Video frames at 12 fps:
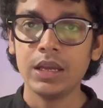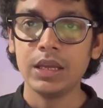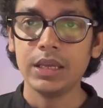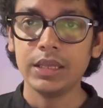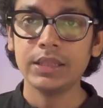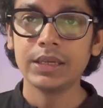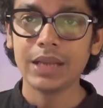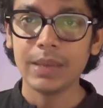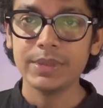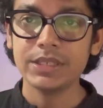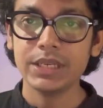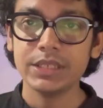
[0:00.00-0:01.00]
in the
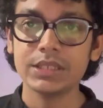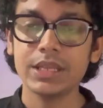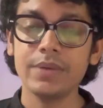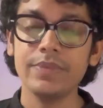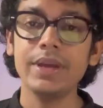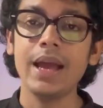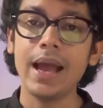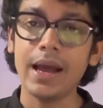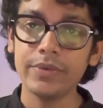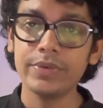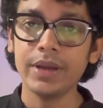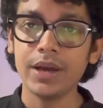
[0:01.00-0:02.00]
climate change that we
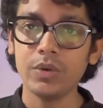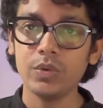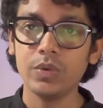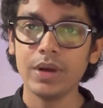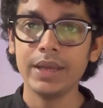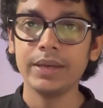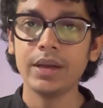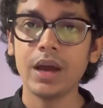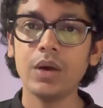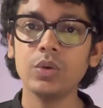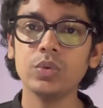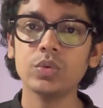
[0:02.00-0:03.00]
have now, and
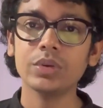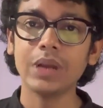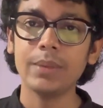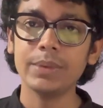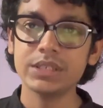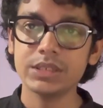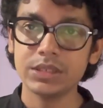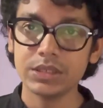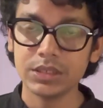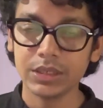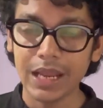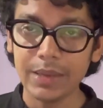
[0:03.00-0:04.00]
how
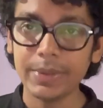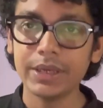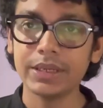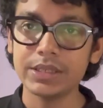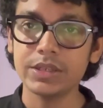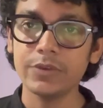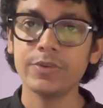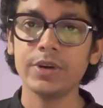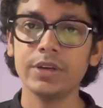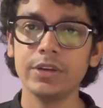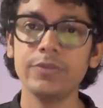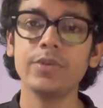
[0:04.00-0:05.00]
climate is
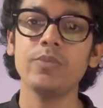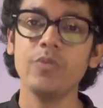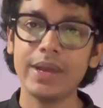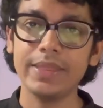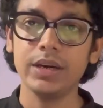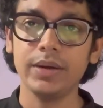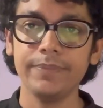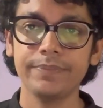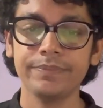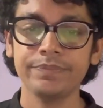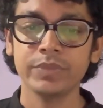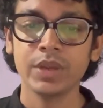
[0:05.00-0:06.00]
different from weather.
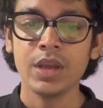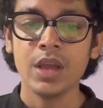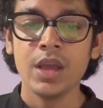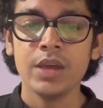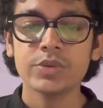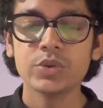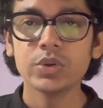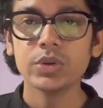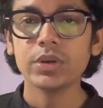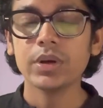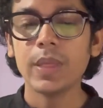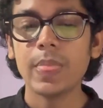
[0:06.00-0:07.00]

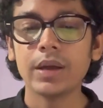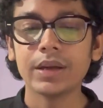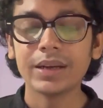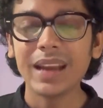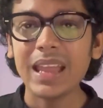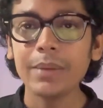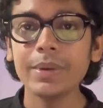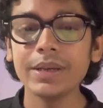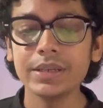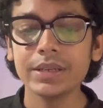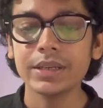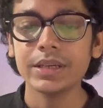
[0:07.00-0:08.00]
So climate,
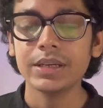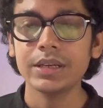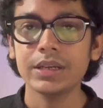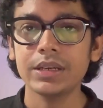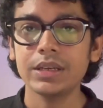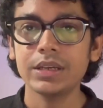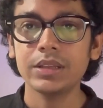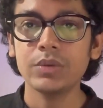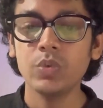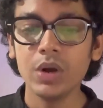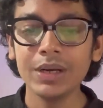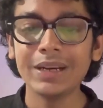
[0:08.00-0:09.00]
the
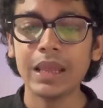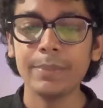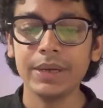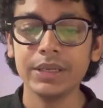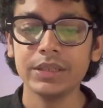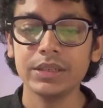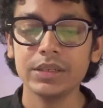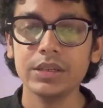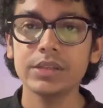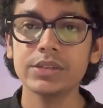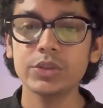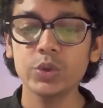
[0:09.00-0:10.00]
word climate
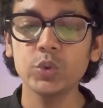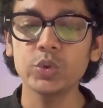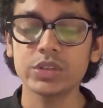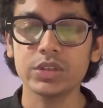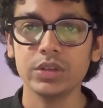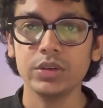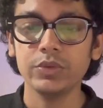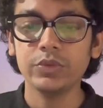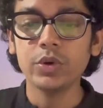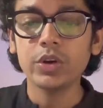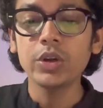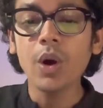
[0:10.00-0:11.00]
is used
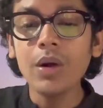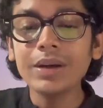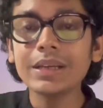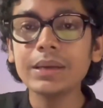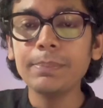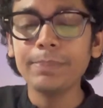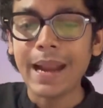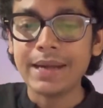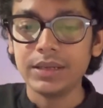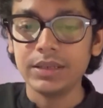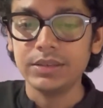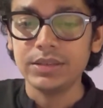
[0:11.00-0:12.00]
for long term
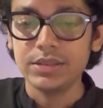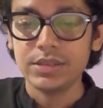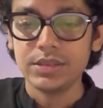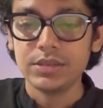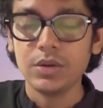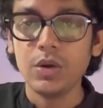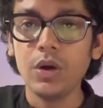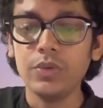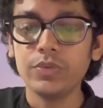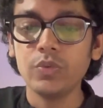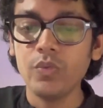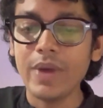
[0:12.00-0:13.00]
patterns of
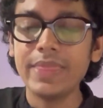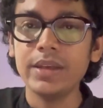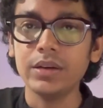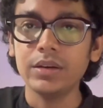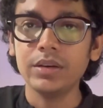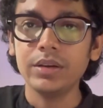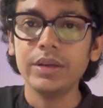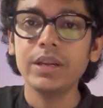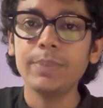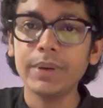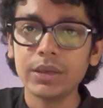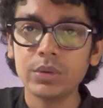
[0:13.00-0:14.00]
weather in a
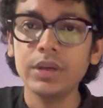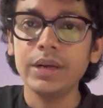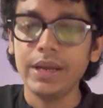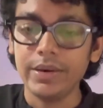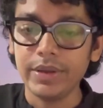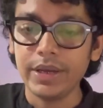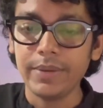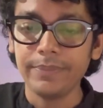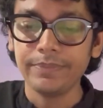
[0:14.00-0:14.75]
particular area.